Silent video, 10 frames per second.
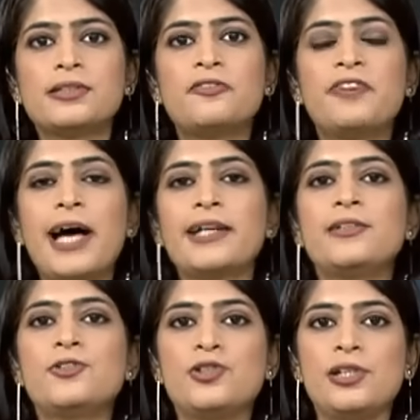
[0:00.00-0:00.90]
the
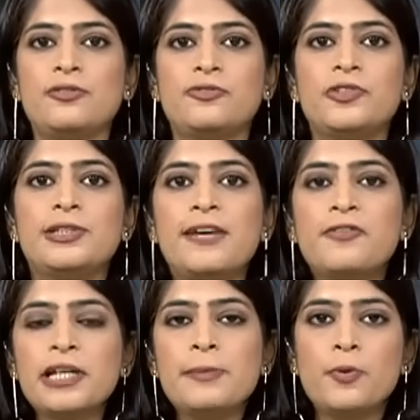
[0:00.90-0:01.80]
Wagner chief,
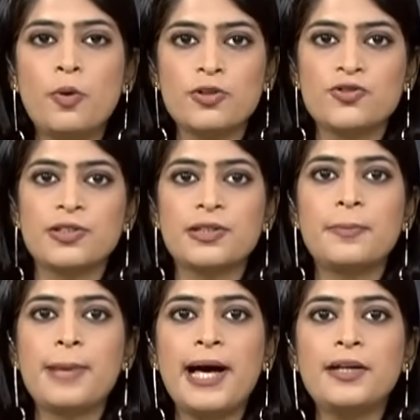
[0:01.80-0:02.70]
Yevgeny Prigozhin,
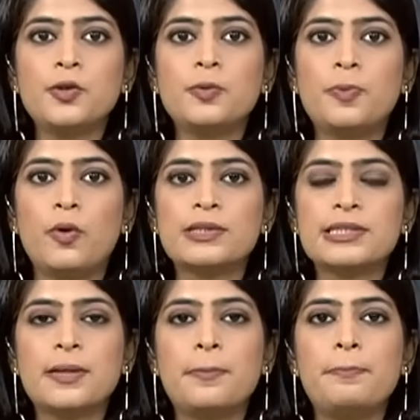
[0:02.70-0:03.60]
the man who
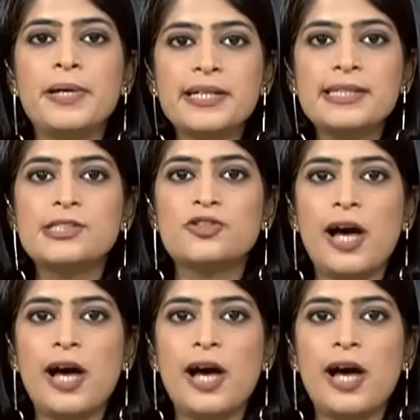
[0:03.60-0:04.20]
posed the biggest